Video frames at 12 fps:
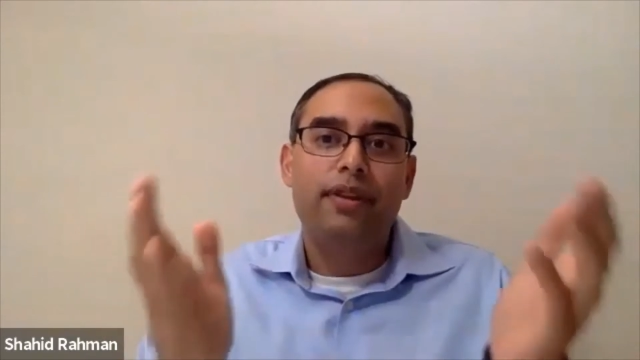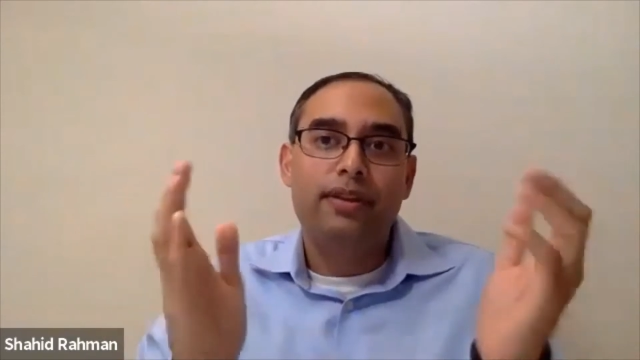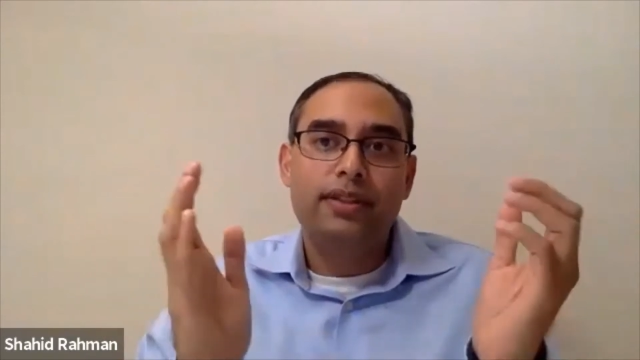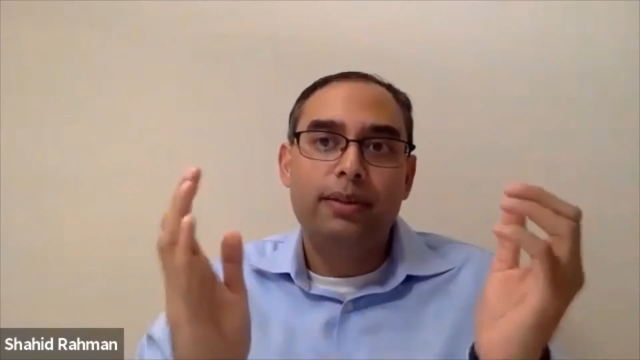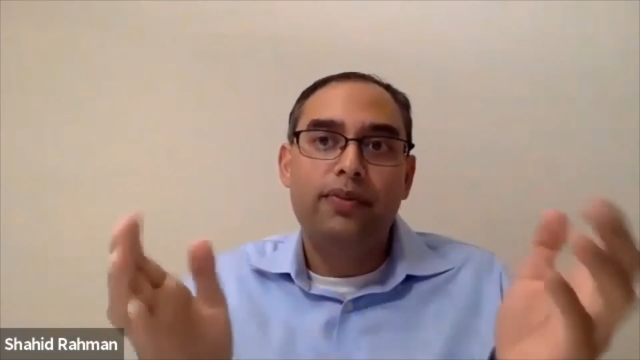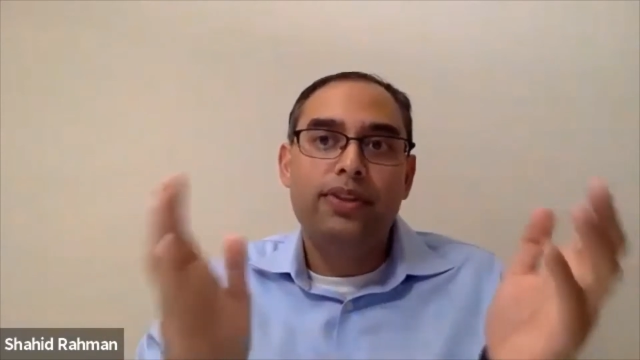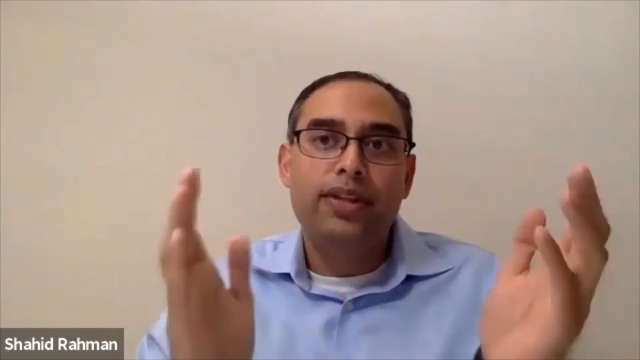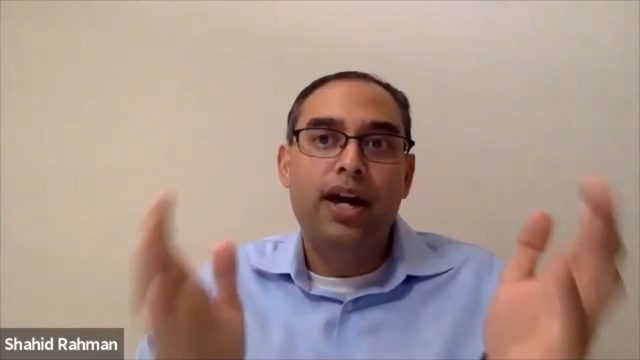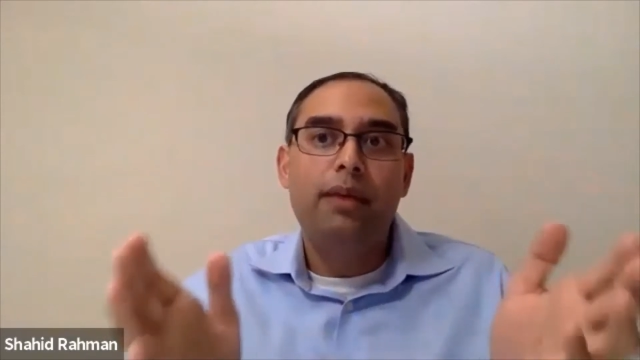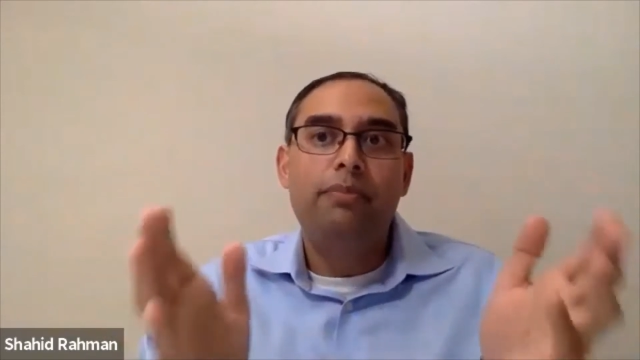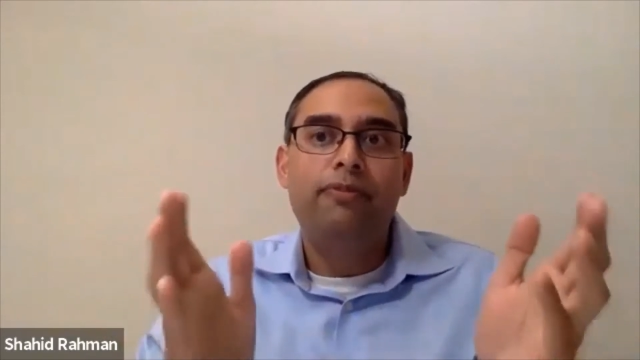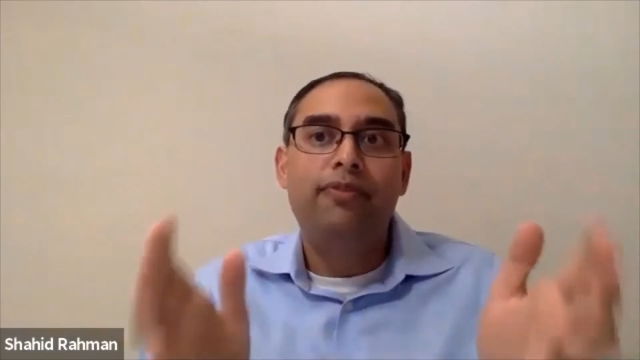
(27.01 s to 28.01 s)
some of the
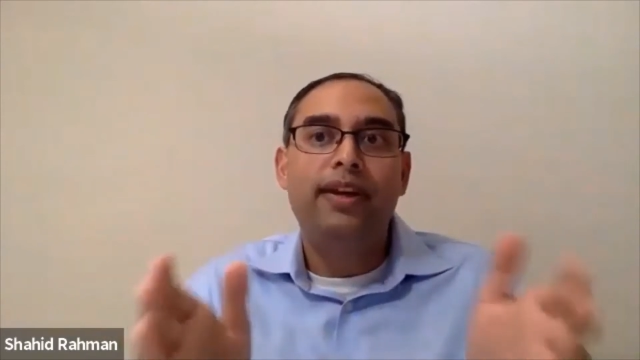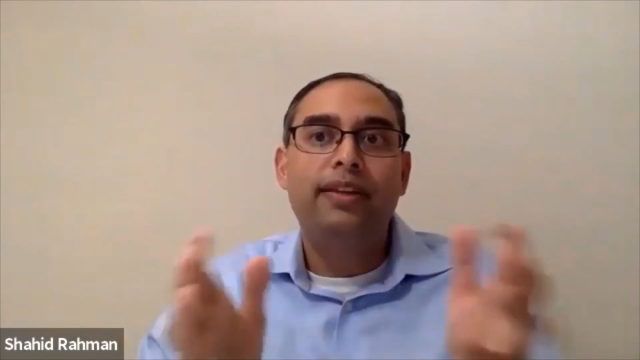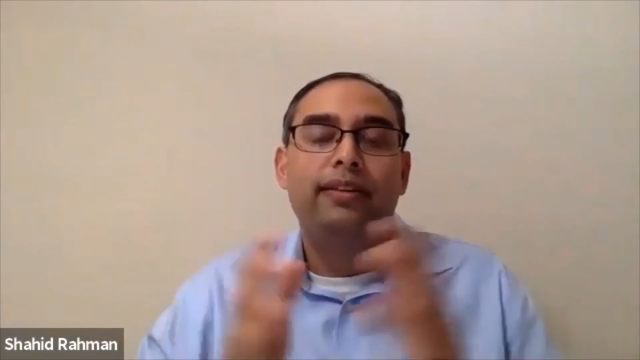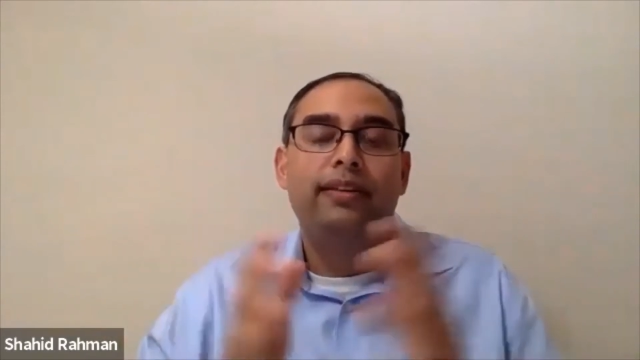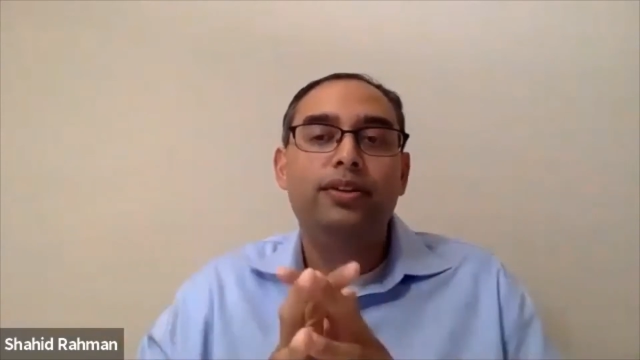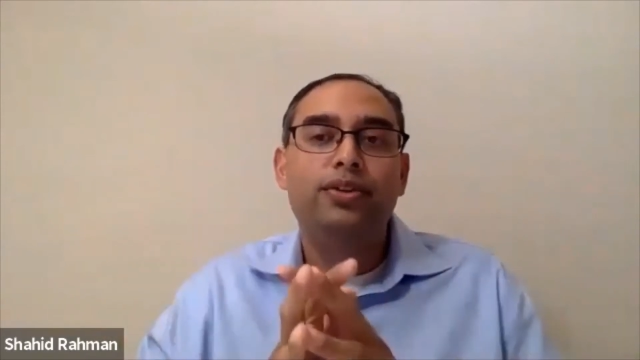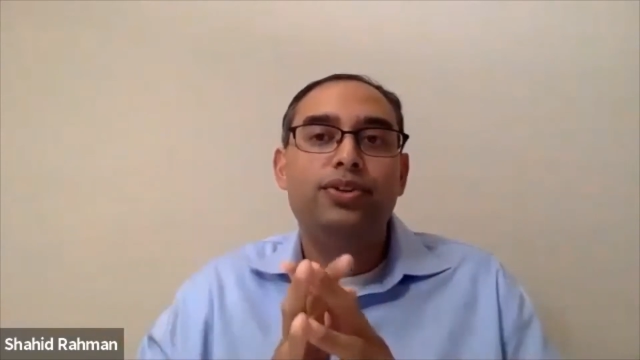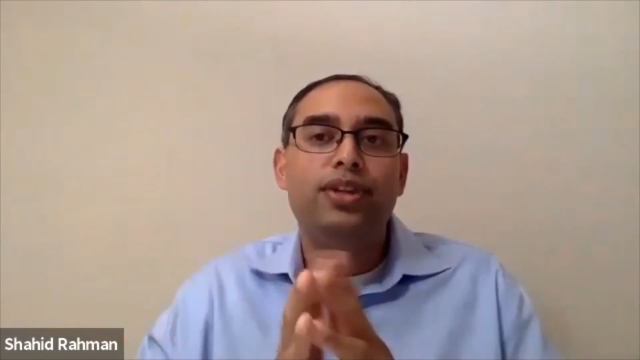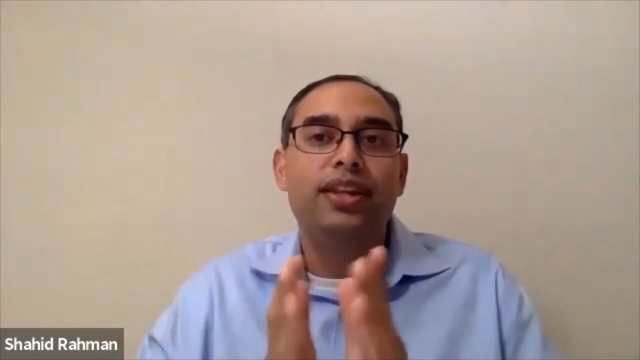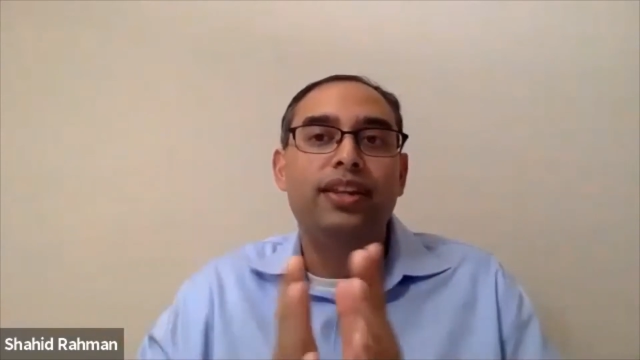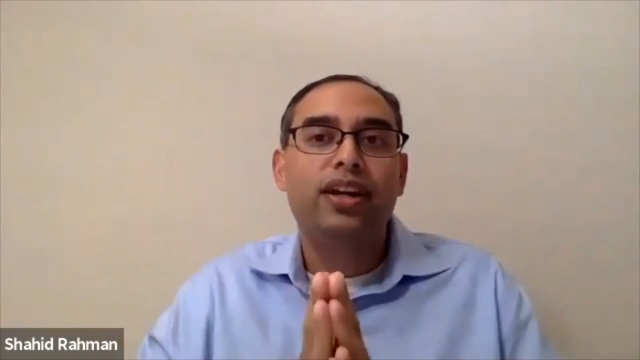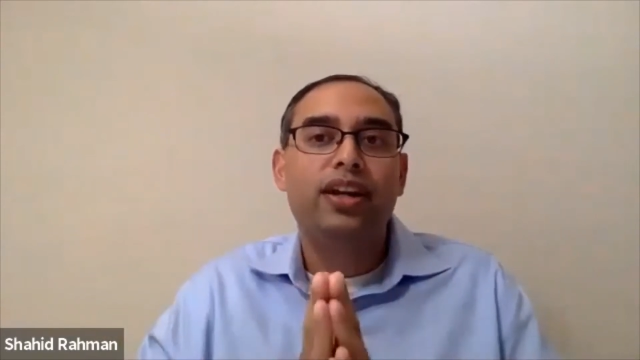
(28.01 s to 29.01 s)
top faith leaders
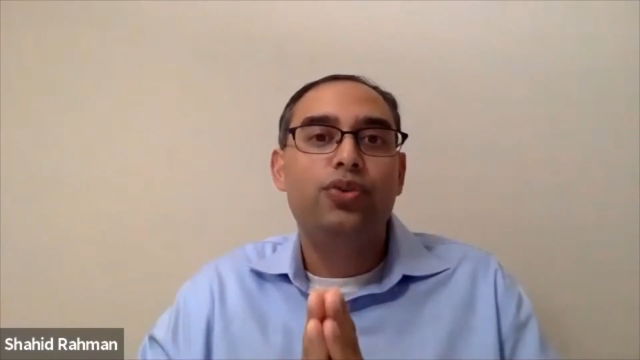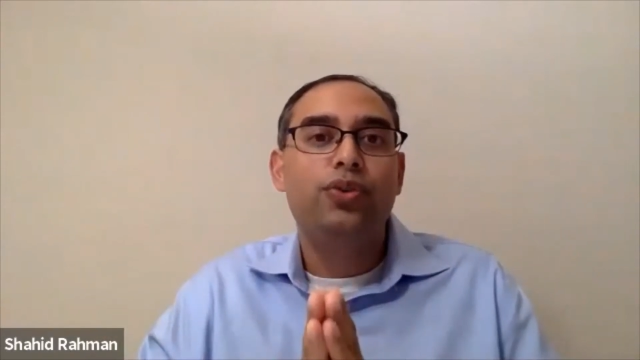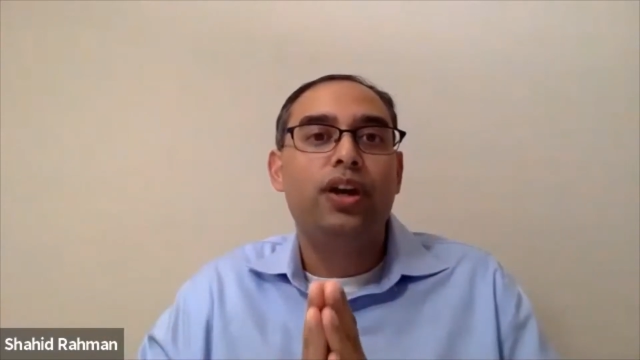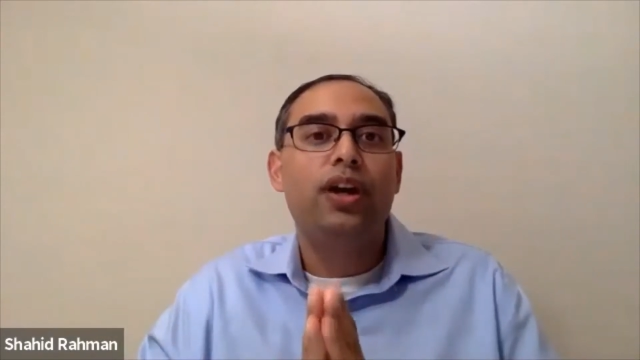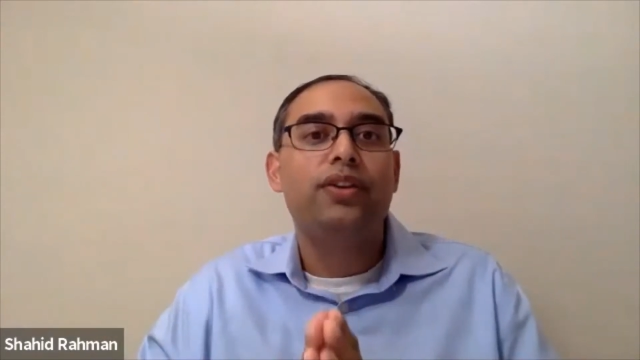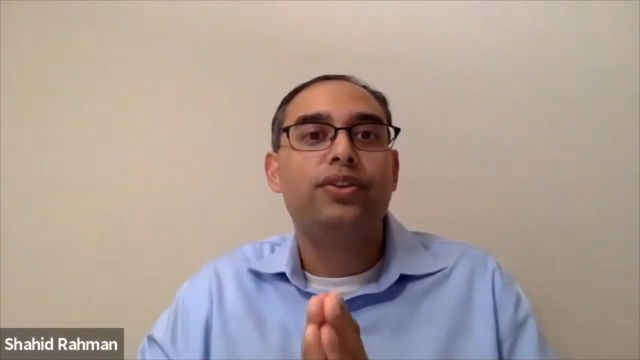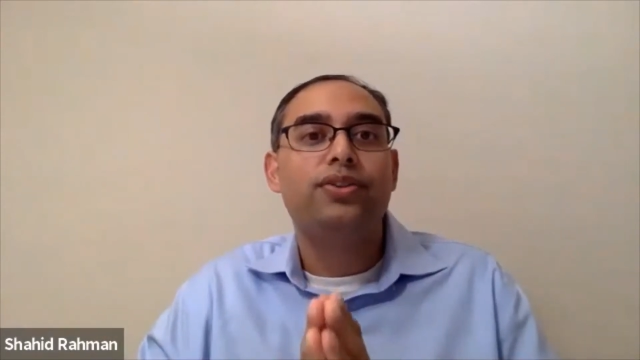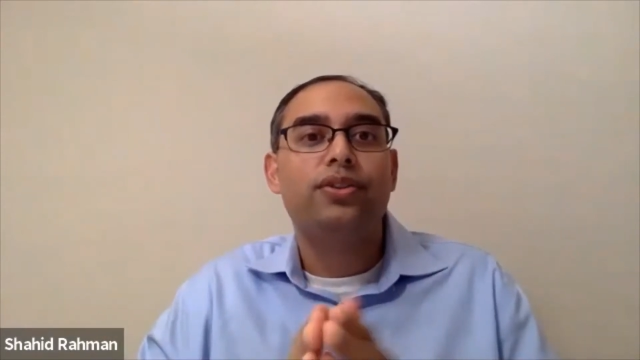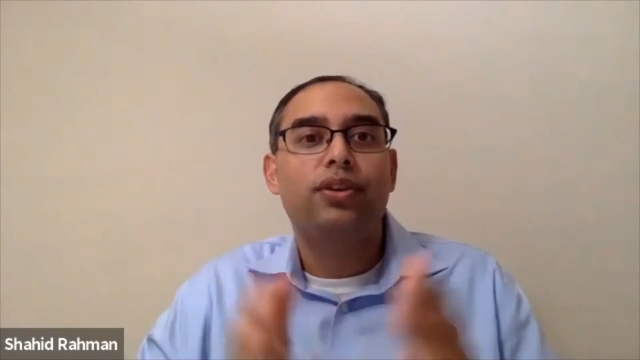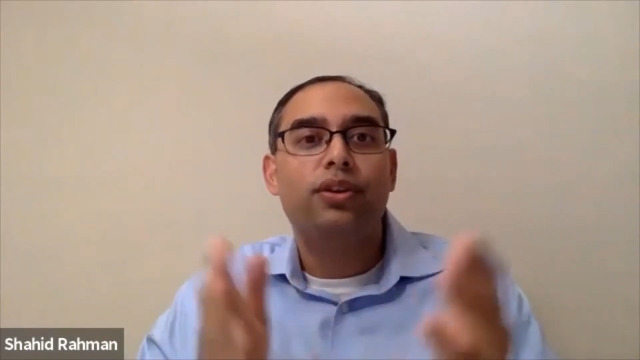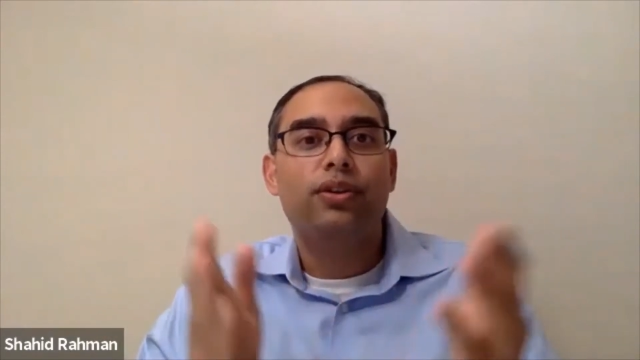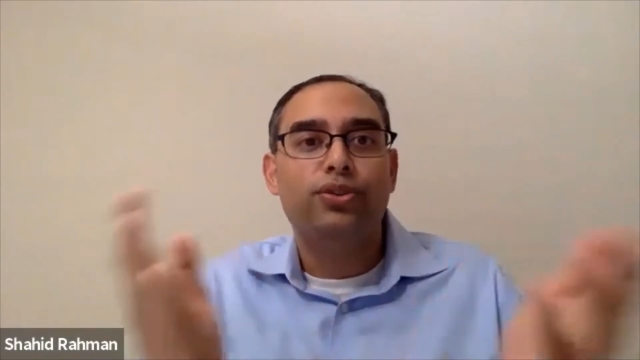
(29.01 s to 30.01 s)
in the country on this
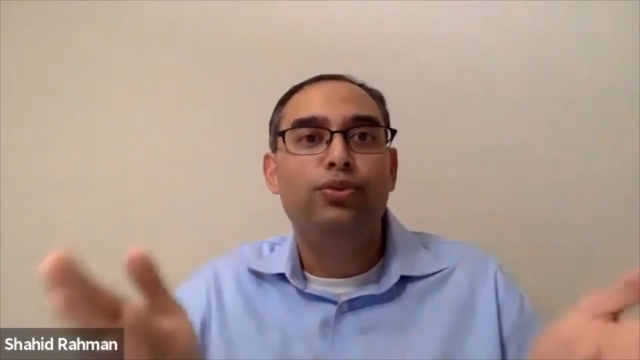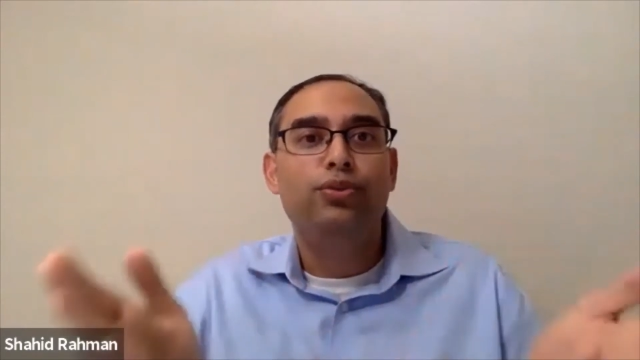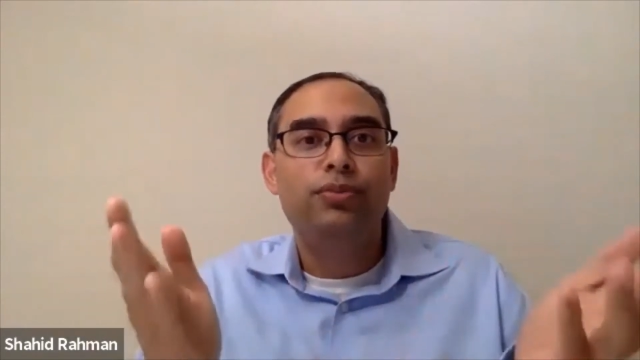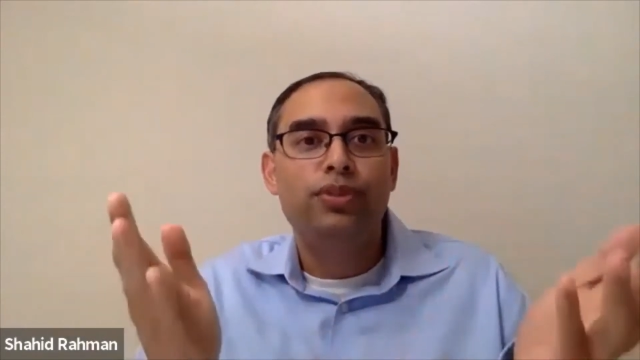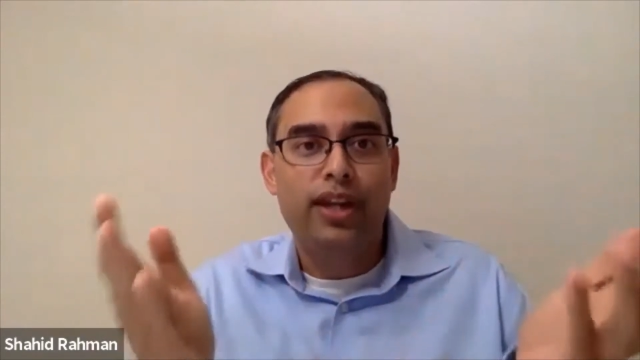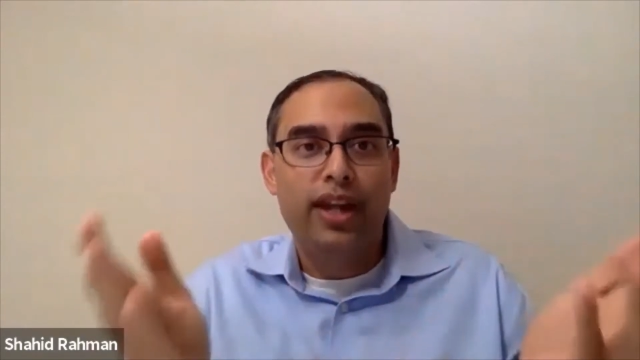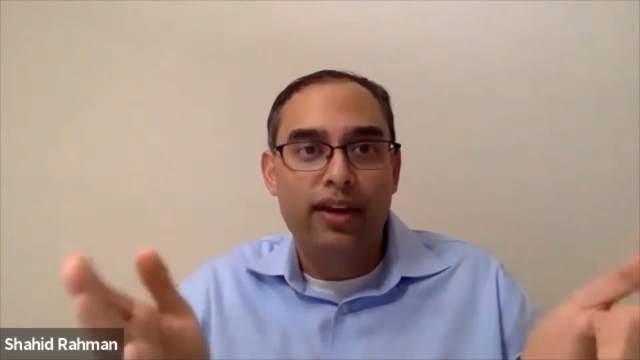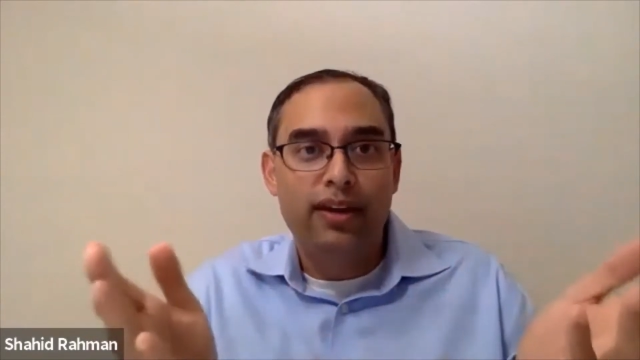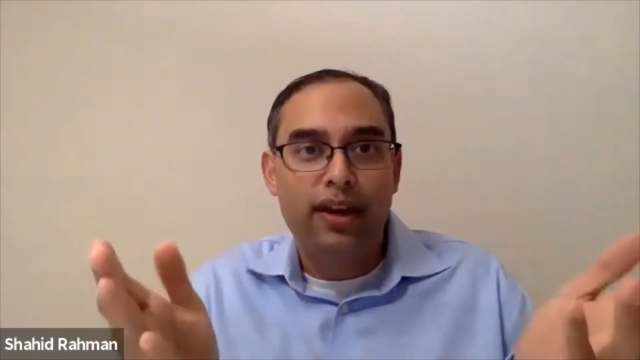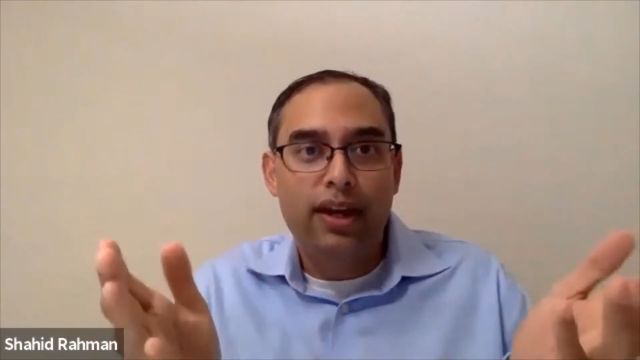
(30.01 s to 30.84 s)
Zoom today.